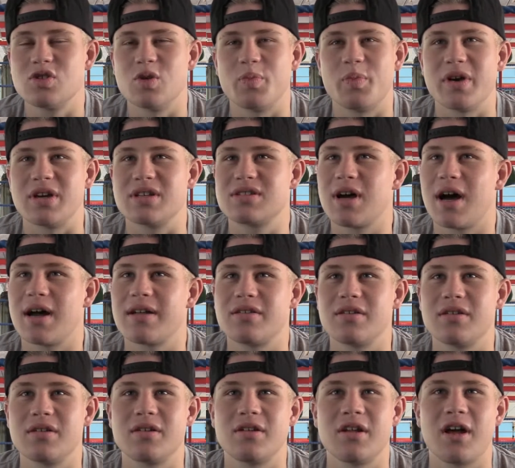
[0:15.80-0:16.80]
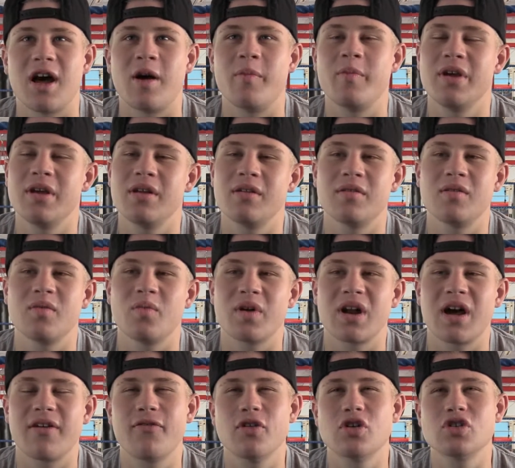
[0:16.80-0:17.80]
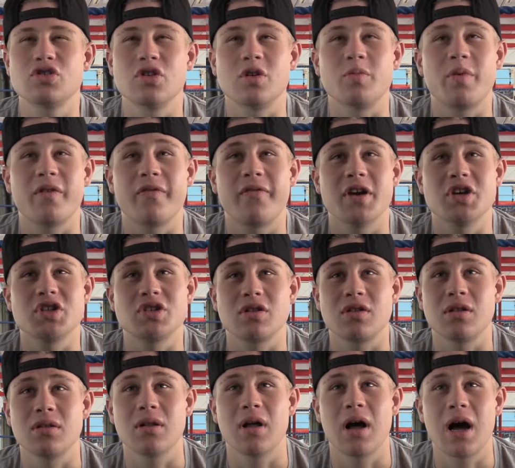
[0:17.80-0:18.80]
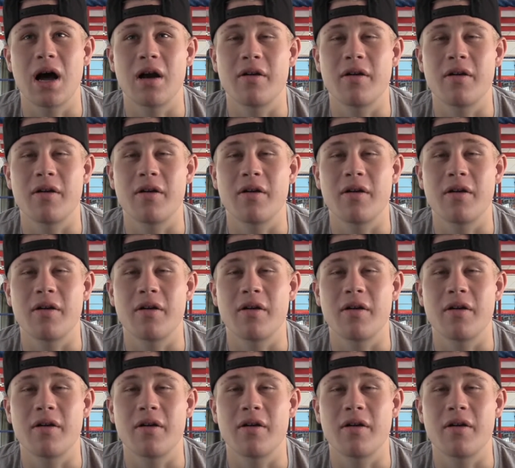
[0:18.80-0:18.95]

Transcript: Super excited. I mean, when I first turned professional,